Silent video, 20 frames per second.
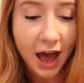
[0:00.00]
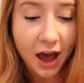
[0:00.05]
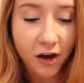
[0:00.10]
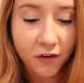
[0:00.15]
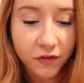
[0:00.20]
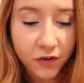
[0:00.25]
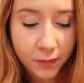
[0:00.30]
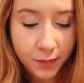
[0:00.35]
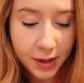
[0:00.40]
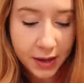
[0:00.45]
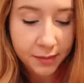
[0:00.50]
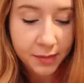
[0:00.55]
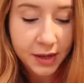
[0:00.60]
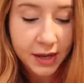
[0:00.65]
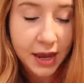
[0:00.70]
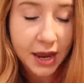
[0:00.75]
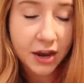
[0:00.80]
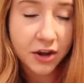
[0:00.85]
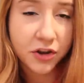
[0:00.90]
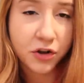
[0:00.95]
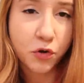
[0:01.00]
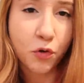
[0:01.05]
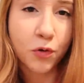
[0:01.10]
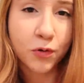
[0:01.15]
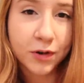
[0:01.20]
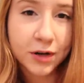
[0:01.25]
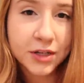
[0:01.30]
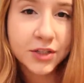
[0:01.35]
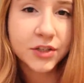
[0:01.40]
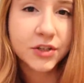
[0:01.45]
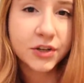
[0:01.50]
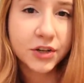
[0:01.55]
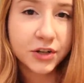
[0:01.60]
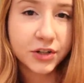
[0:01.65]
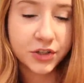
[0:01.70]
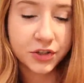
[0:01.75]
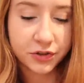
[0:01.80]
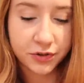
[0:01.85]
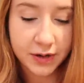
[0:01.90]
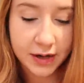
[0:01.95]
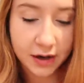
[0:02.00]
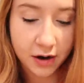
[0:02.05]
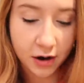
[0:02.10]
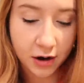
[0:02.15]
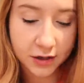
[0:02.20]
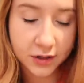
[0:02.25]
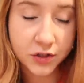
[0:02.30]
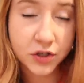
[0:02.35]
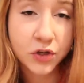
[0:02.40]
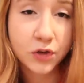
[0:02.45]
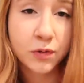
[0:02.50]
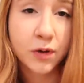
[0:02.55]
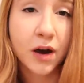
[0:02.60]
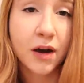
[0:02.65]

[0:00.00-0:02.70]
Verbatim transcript: Alva Baby and Nora's Nursery are two